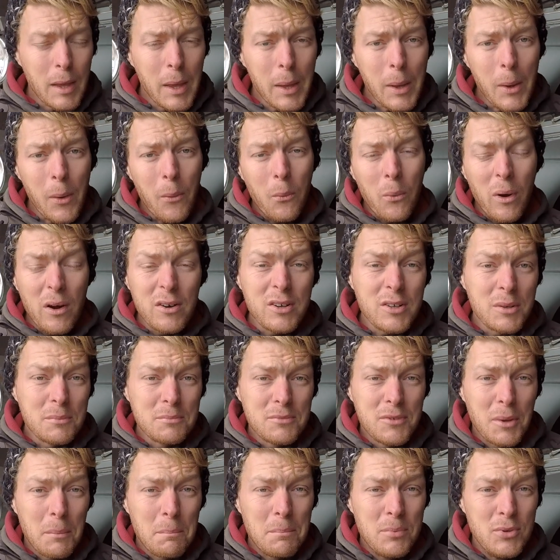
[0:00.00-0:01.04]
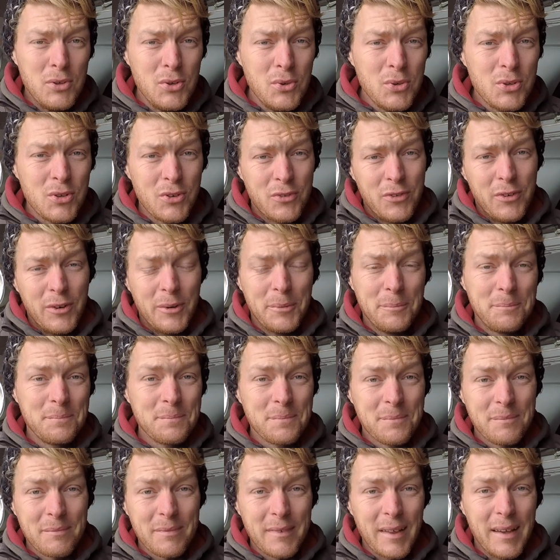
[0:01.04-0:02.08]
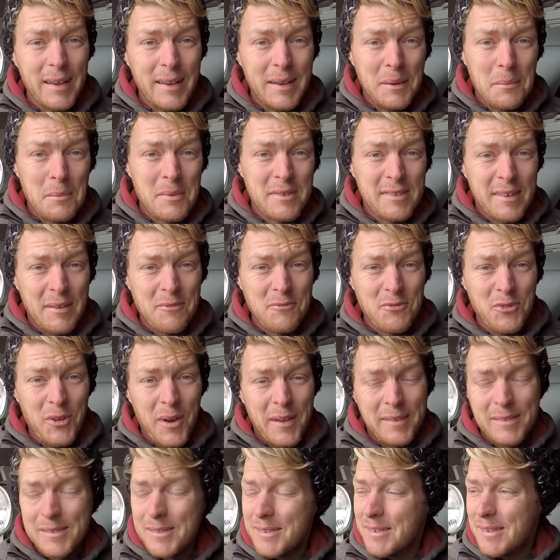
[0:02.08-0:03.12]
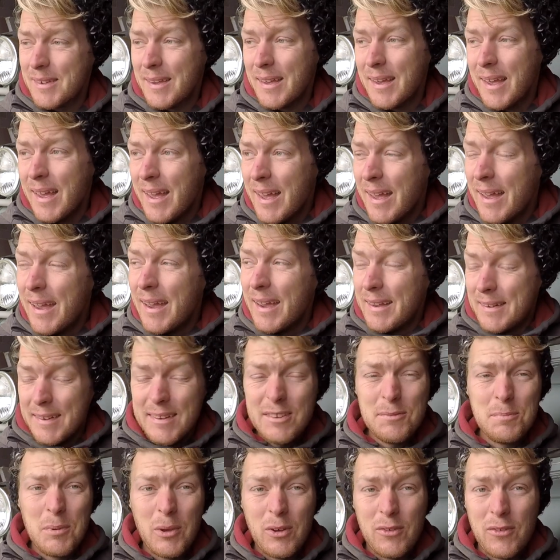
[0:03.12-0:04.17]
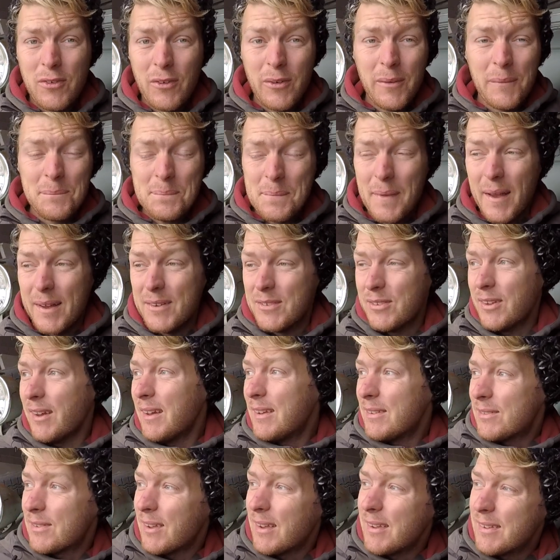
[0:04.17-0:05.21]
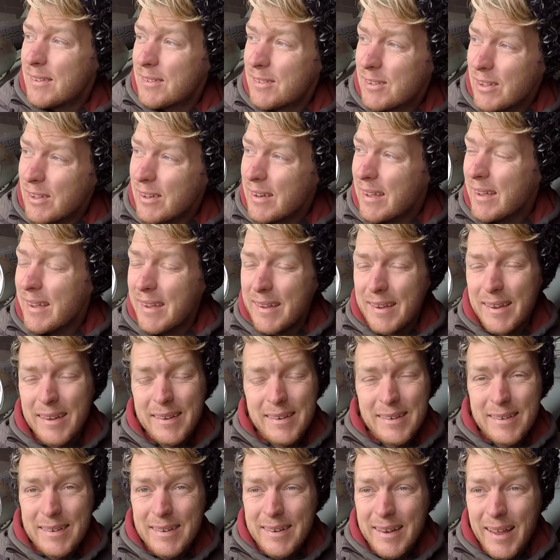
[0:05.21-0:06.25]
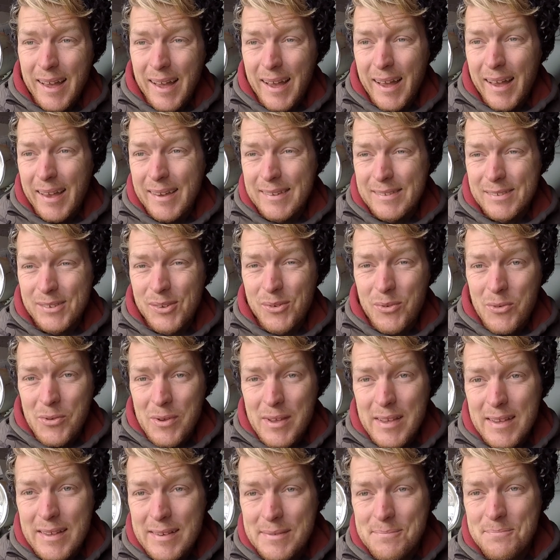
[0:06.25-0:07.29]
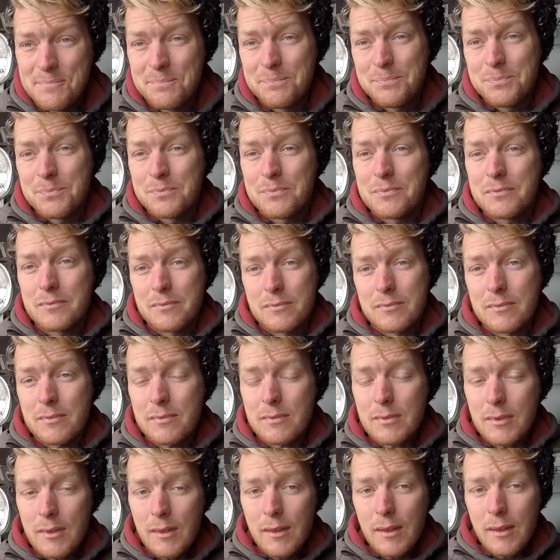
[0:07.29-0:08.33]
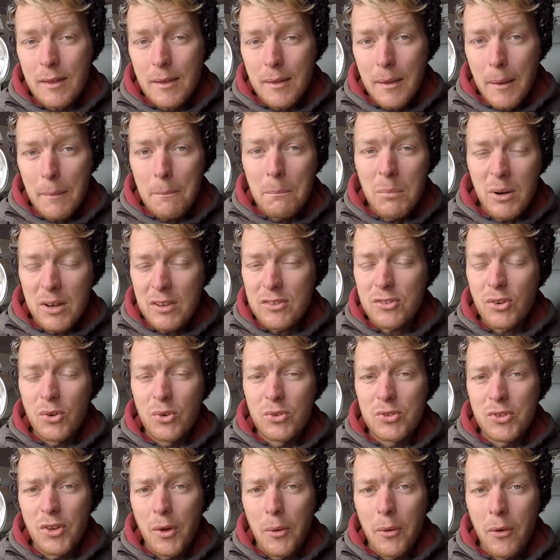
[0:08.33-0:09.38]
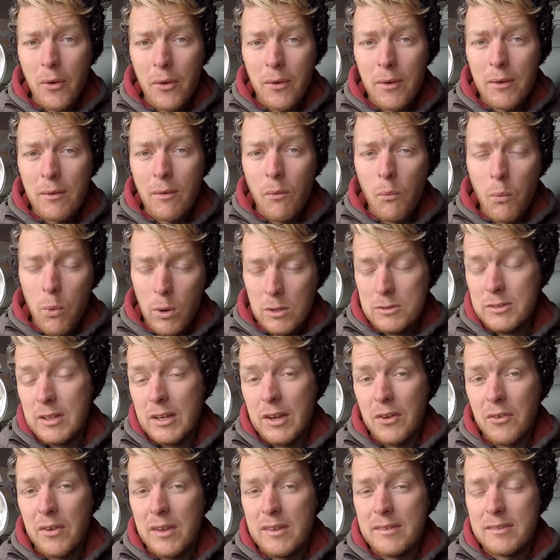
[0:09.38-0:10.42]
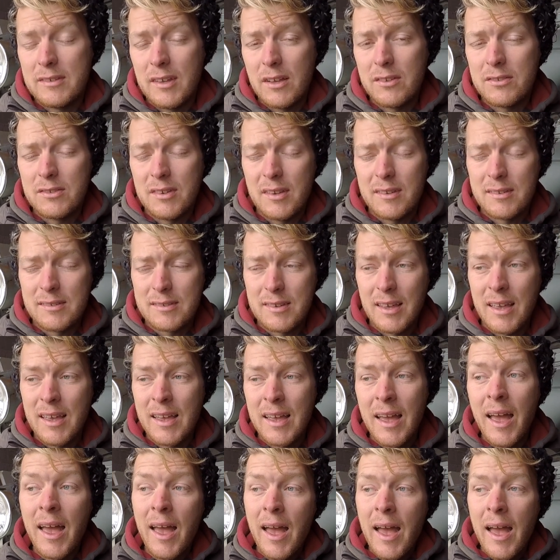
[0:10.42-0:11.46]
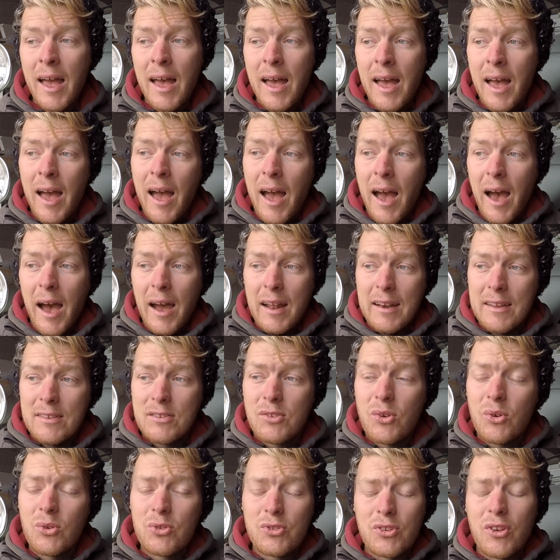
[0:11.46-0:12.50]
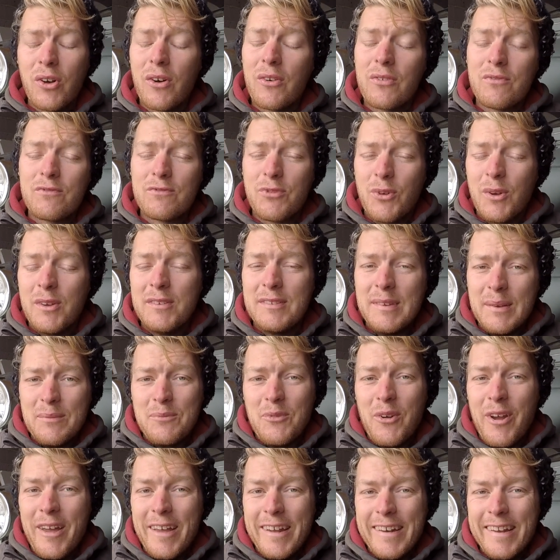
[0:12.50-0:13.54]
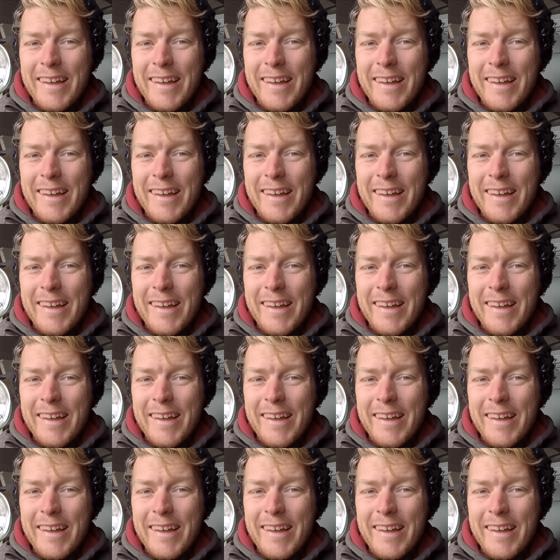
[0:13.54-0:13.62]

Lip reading: Welcome to beautiful Limousin, France. It is beautiful, actually. It's sunny and it's green, but it's also 1 degree Celsius, and it's also freezing rain.